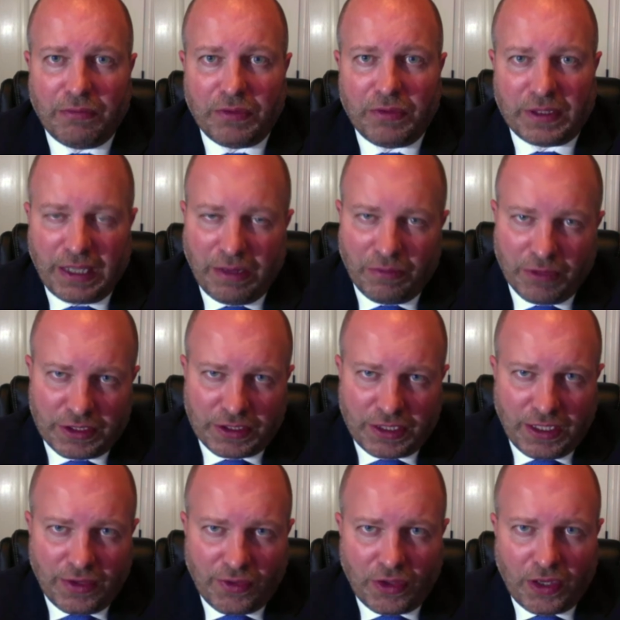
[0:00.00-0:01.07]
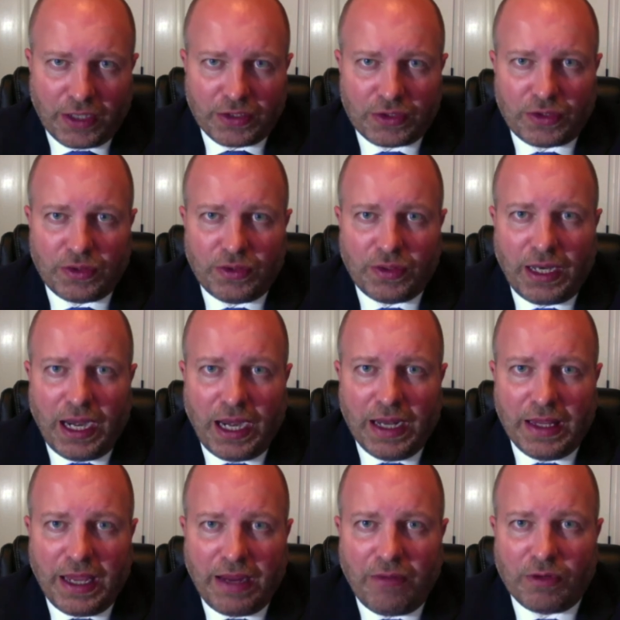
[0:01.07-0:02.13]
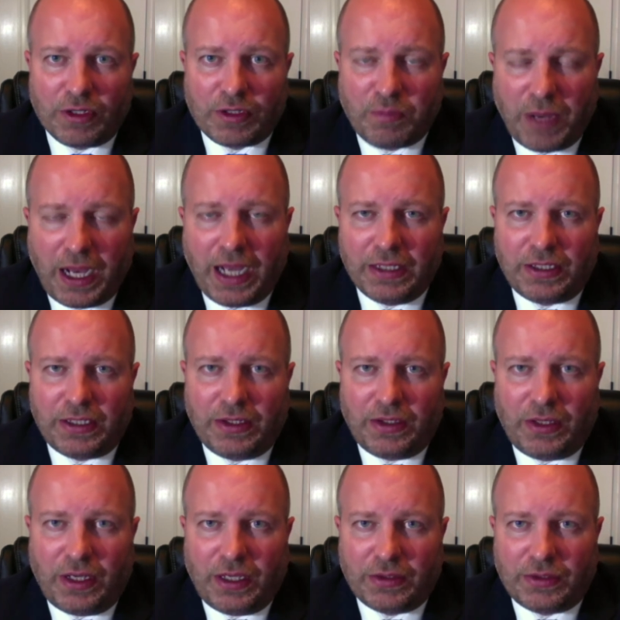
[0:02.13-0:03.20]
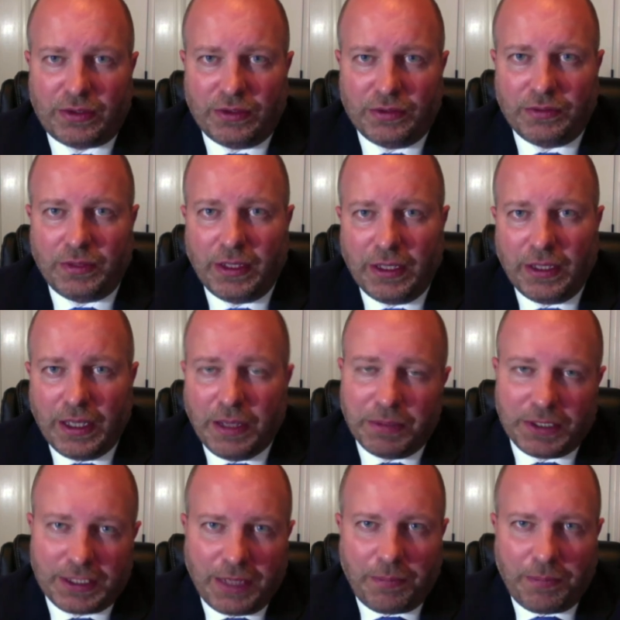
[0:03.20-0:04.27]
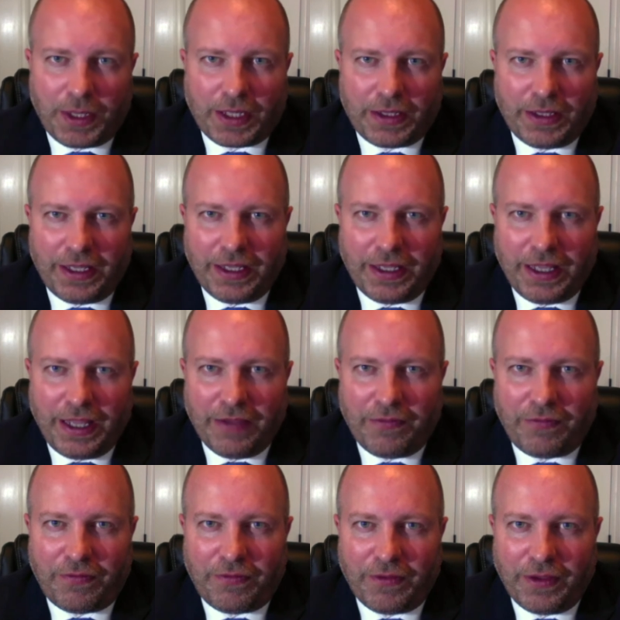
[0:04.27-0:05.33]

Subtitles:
get receipt of the lawsuit, and then respond to the lawsuit. But typically, if